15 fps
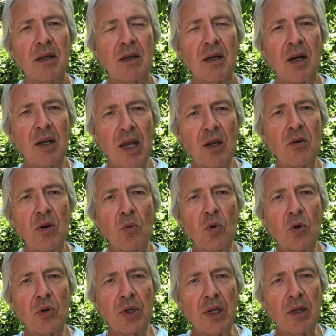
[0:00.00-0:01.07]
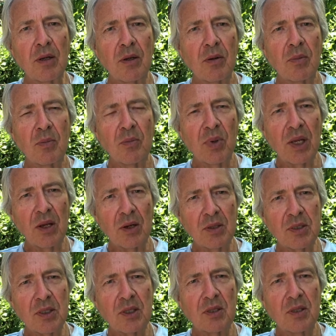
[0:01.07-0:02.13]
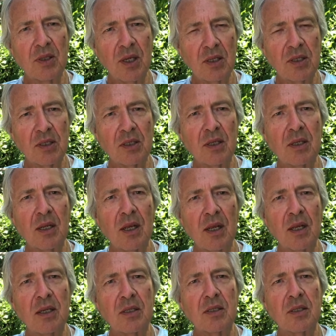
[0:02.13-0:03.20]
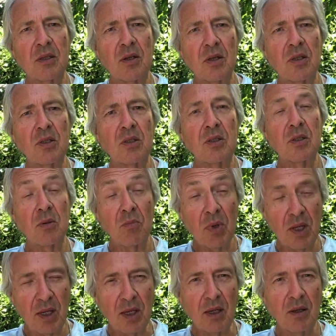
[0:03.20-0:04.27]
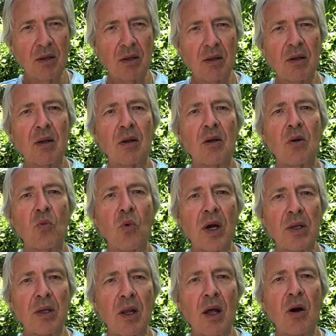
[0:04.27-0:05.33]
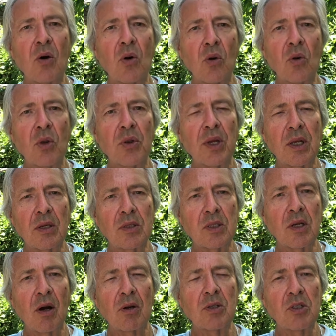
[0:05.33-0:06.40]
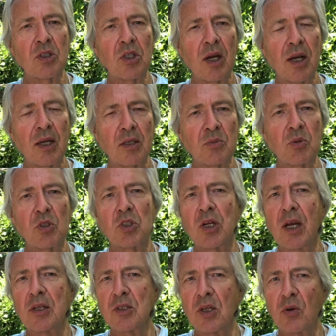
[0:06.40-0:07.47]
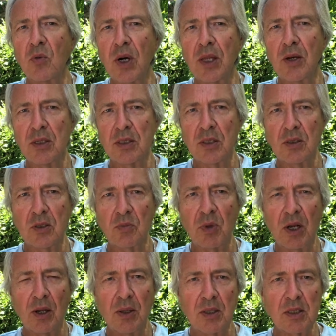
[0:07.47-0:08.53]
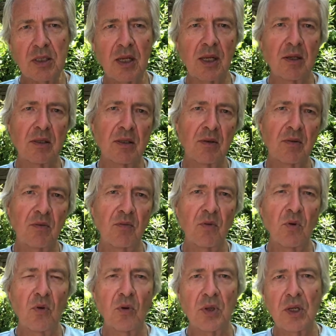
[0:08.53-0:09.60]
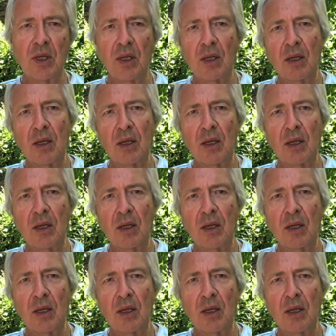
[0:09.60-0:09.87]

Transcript: are getting rewarded, because this is, to me, when all things start to change, but change in a way that isn't just behind the scenes and for the